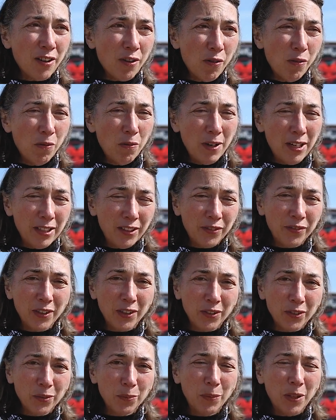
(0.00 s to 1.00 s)
always
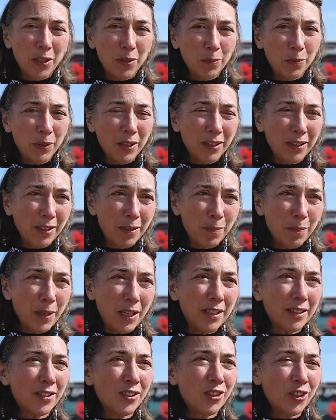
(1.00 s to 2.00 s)
fills me with
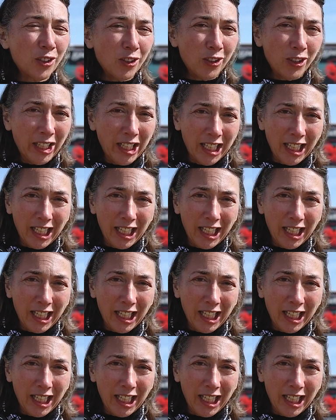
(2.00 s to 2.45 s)
immense joy,